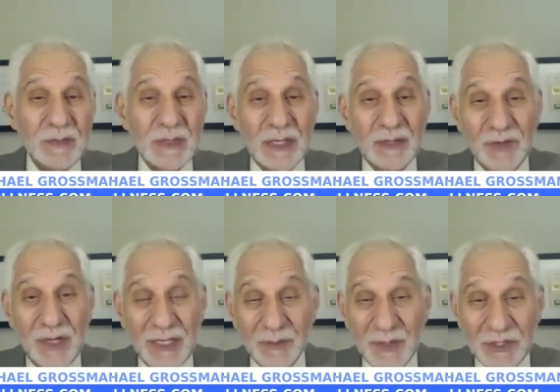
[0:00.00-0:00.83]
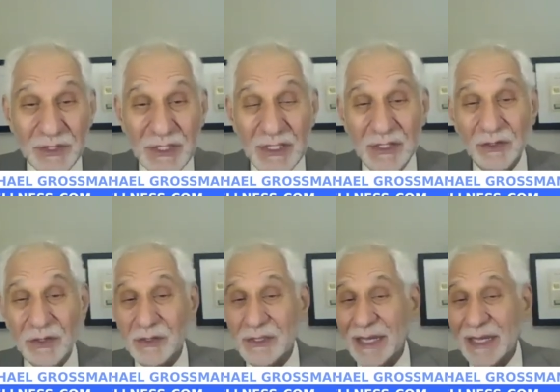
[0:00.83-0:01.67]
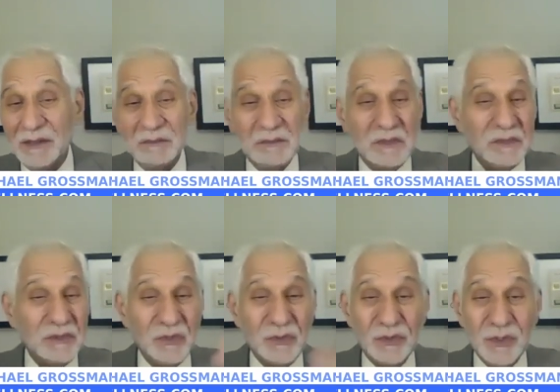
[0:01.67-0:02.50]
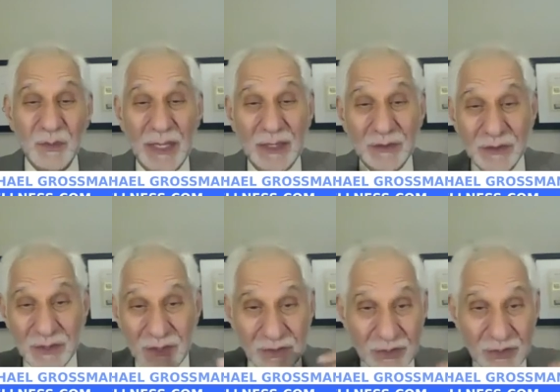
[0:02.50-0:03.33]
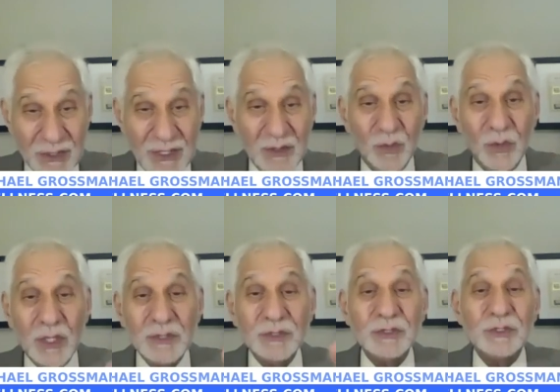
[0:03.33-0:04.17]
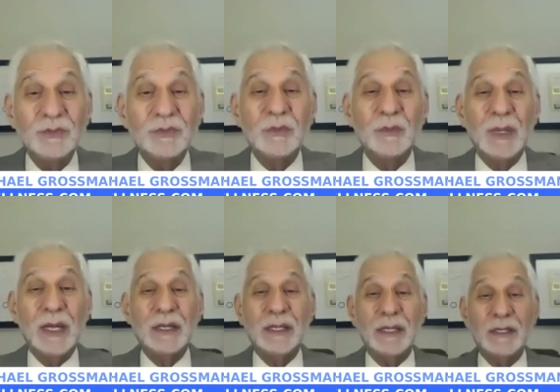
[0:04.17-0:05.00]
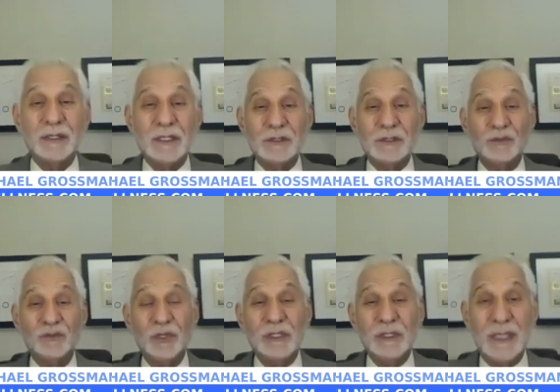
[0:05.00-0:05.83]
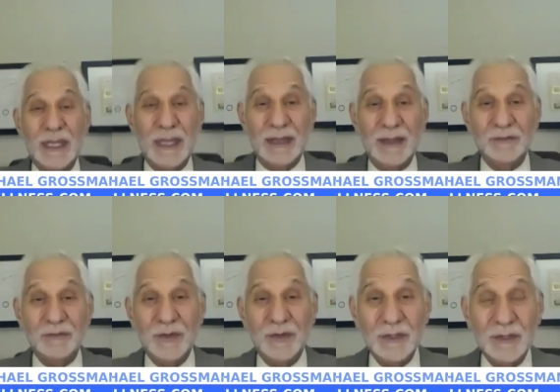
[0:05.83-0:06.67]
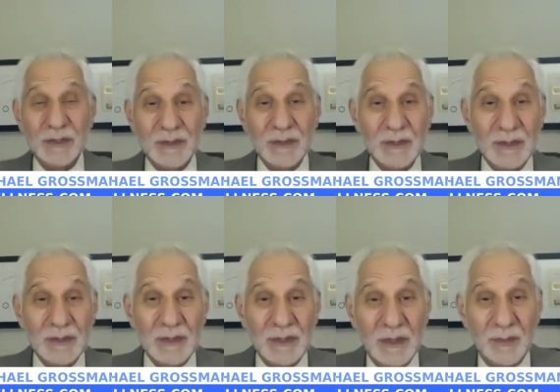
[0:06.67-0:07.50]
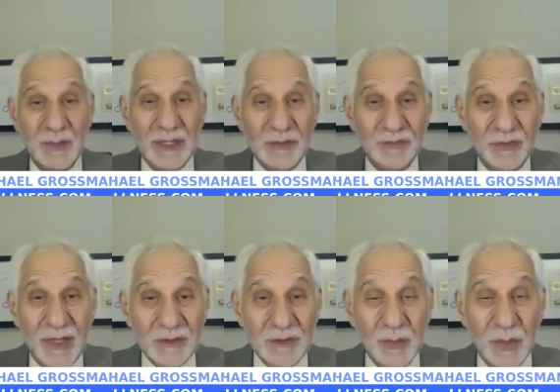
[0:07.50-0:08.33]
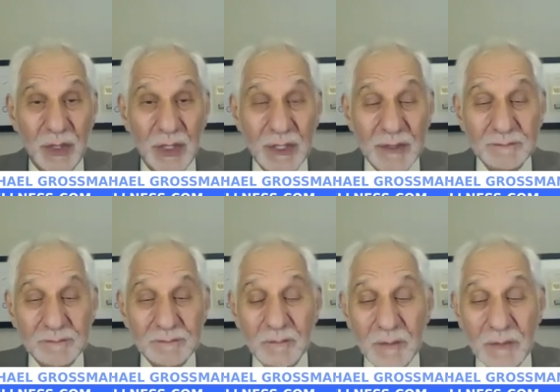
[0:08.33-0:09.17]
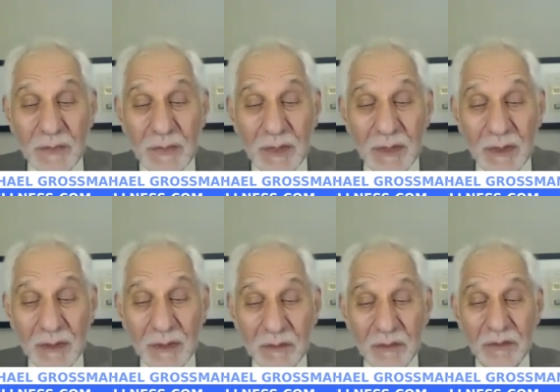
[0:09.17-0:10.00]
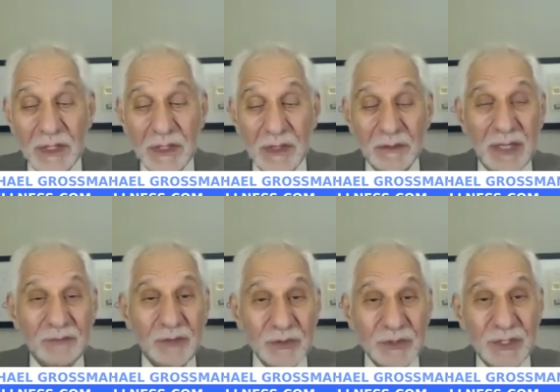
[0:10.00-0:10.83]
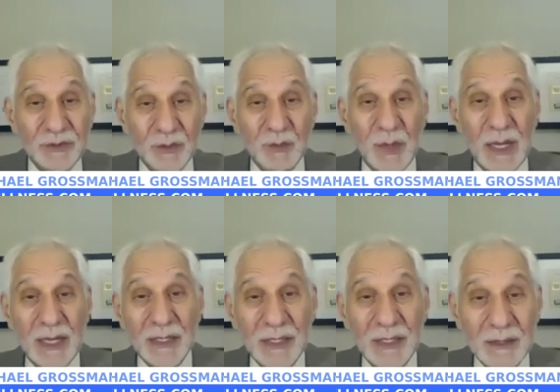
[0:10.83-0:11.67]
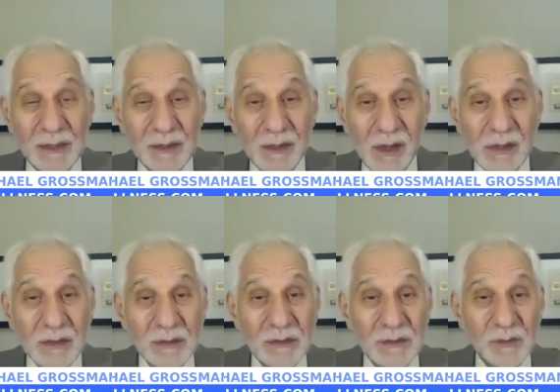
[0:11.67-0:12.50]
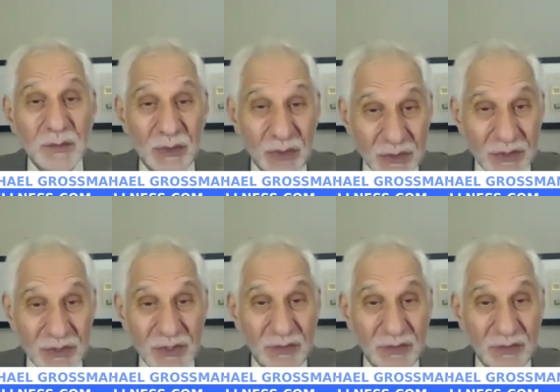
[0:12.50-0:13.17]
and vitamin C, you can take huge amounts and it just kind of washes through the body and doesn't really have a big effect upon the levels in your body, because if